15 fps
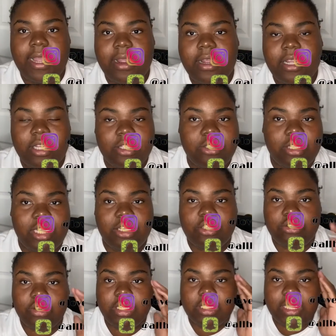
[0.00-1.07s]
is, it
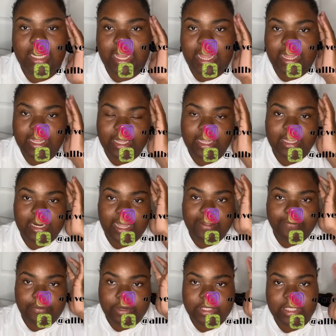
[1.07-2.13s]
shrinks a lot, like
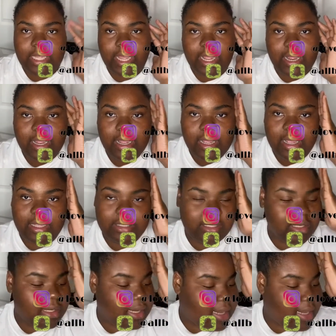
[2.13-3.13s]
4C hair. It's a good